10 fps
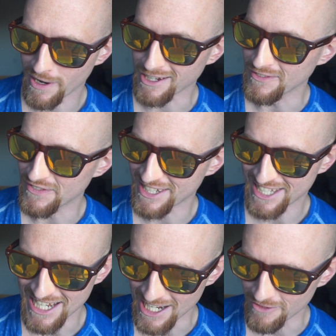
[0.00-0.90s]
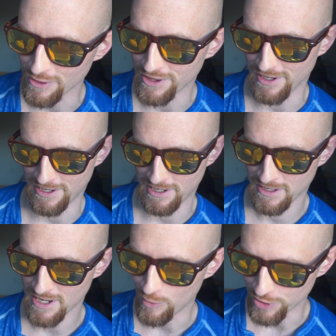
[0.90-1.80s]
I confessed everything.
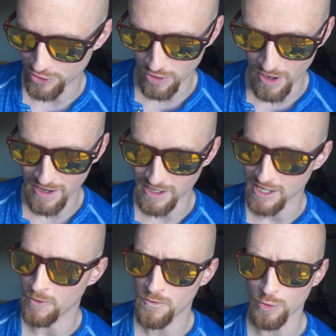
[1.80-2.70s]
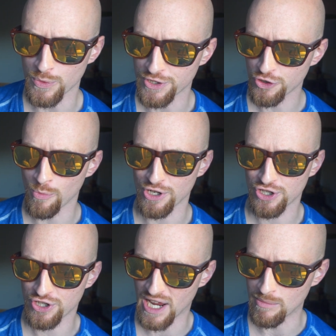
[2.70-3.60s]
I was crying and filled with so much
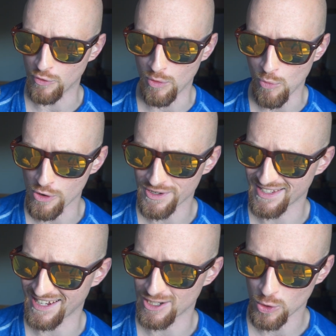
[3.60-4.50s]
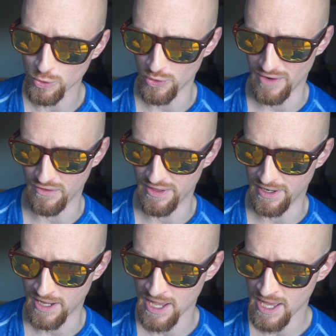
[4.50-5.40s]
shame and remorse as I told her
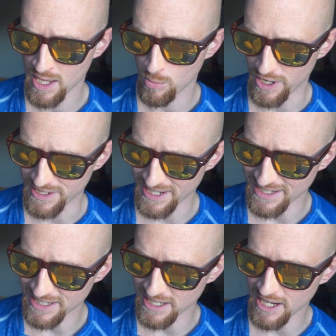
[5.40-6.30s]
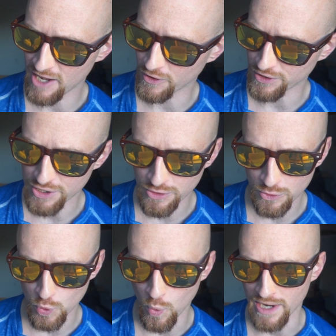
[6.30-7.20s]
everything, but as I did, I felt a
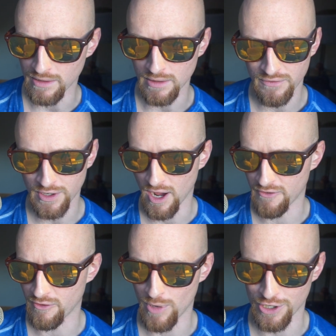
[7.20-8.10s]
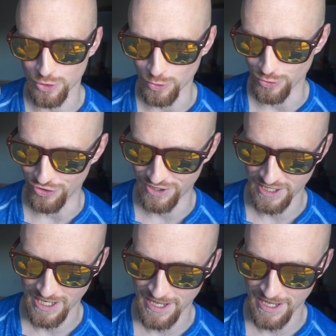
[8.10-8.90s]
huge weight lifted off of my shoulders.